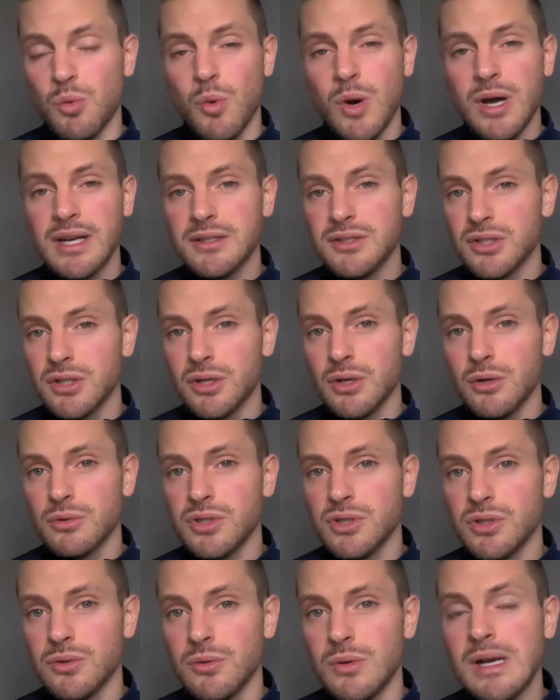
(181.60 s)
you want it to go
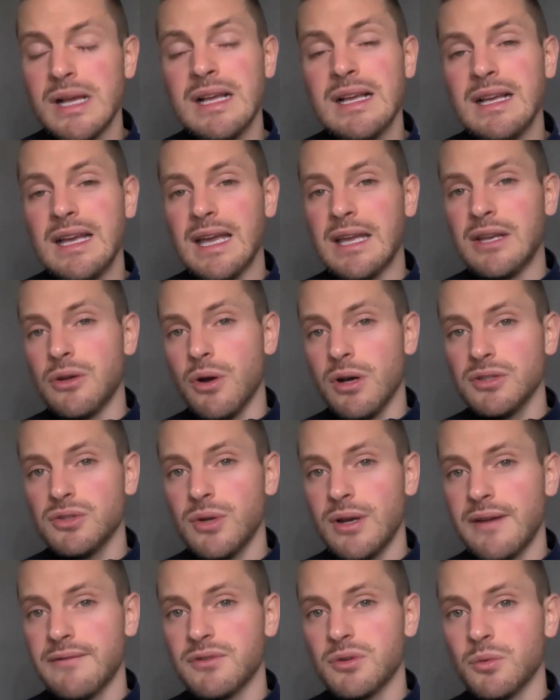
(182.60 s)
to. And you
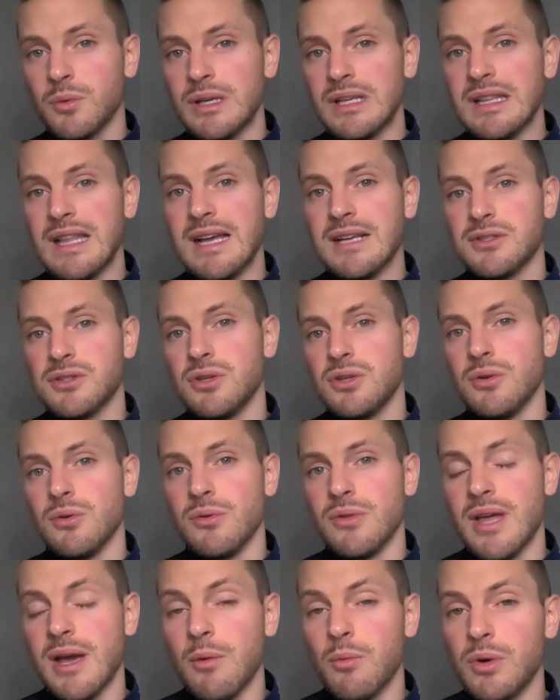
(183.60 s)
also have to realize
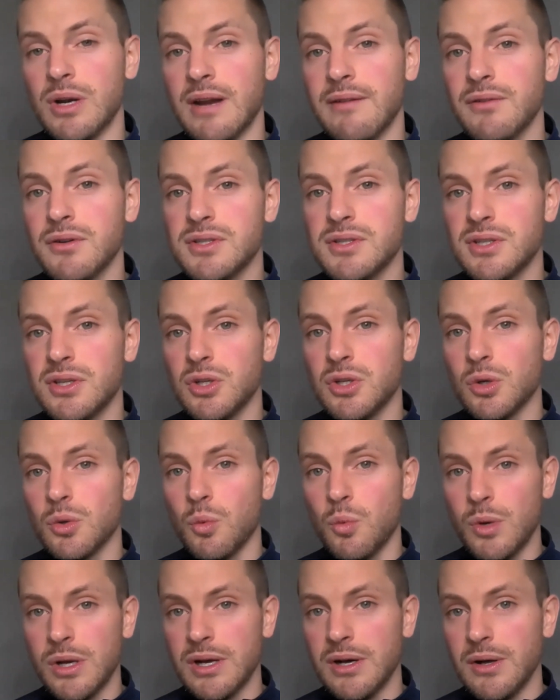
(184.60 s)
too that whatever is in your
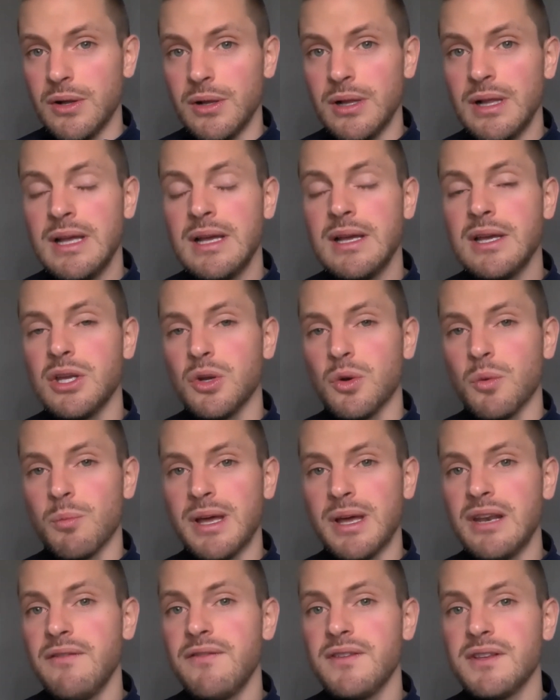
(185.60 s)
will, your
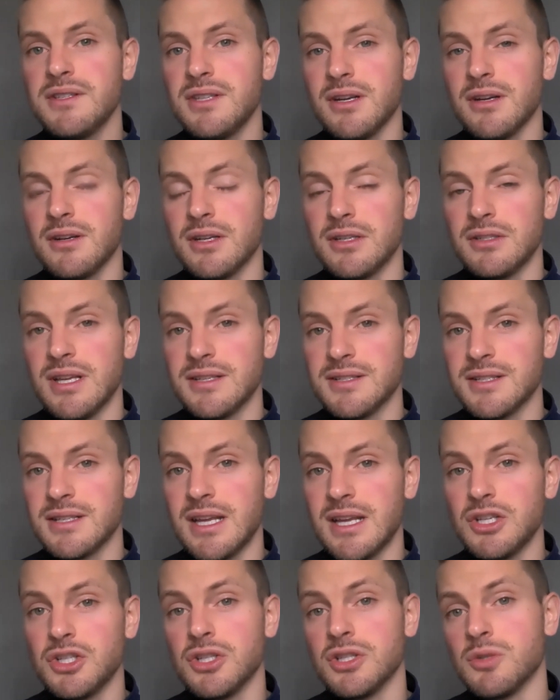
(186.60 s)
beneficiary
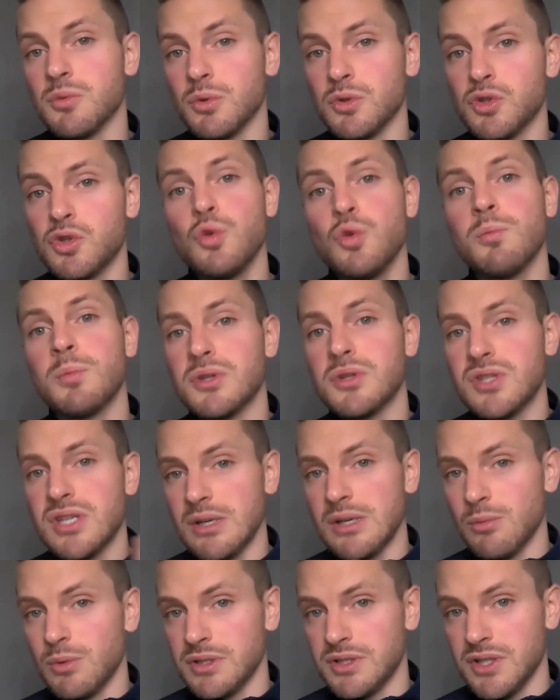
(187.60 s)
designations will
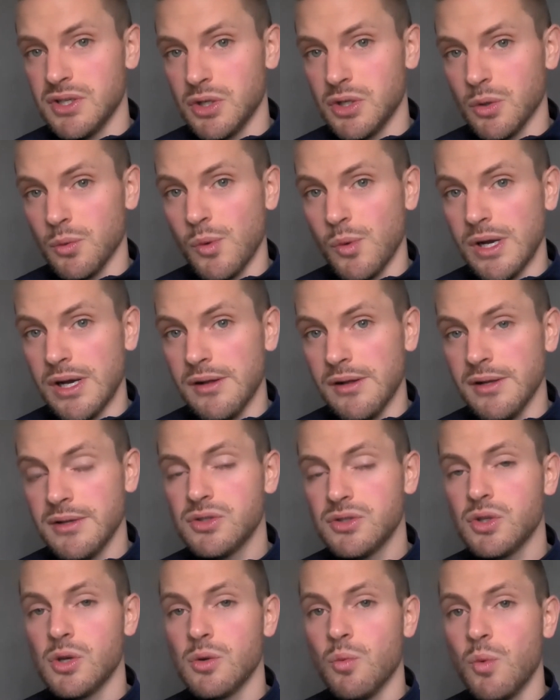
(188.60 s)
supersede what's in your will.
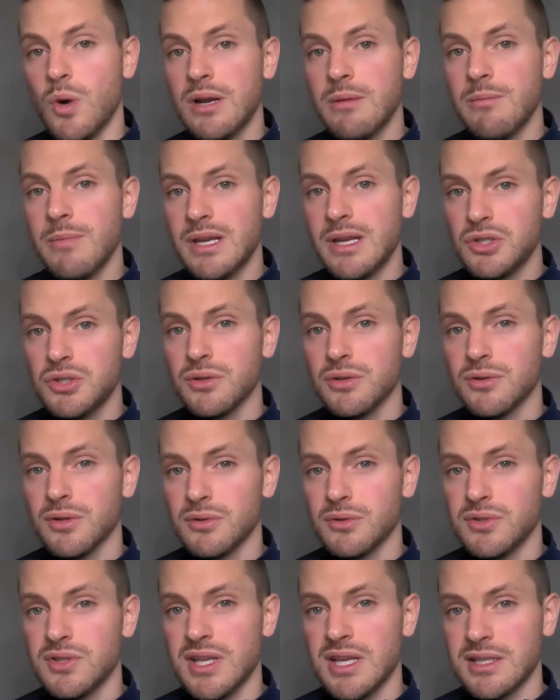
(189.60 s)
So you want to make sure
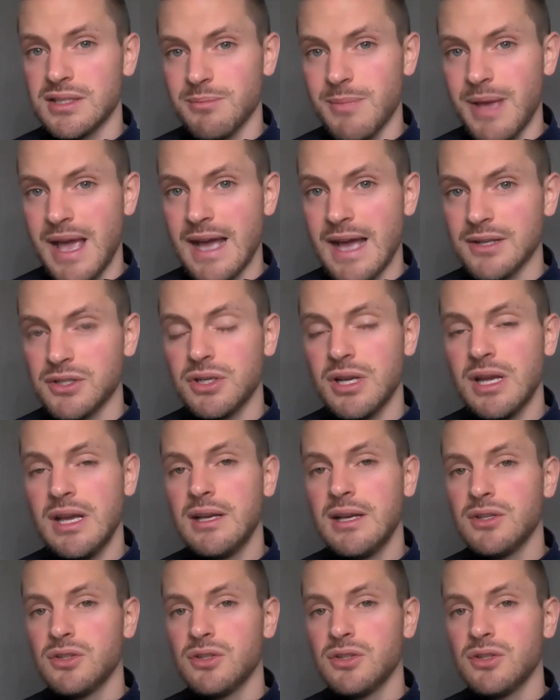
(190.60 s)
those things match.